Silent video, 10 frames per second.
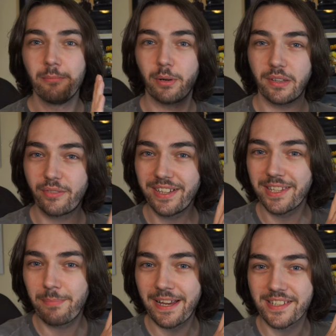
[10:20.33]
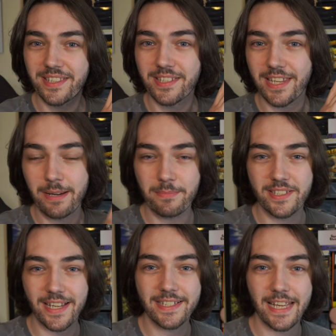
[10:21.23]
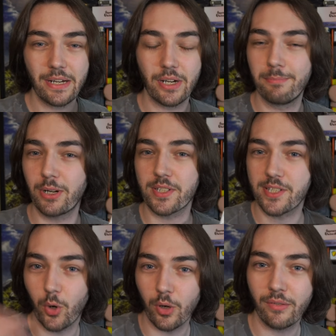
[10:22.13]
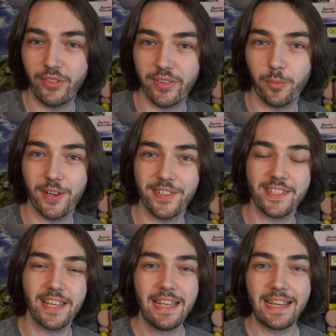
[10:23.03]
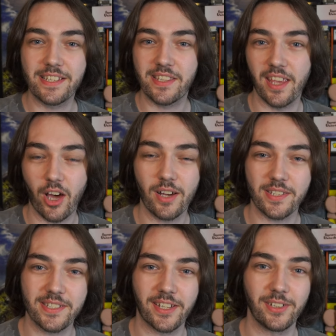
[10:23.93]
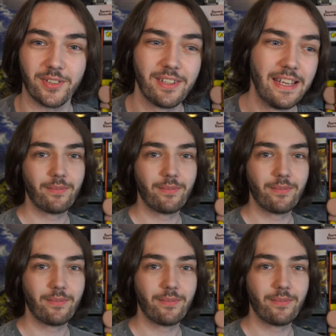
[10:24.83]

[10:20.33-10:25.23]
but the thing that makes this game stand out amongst all of the other ones is the art style.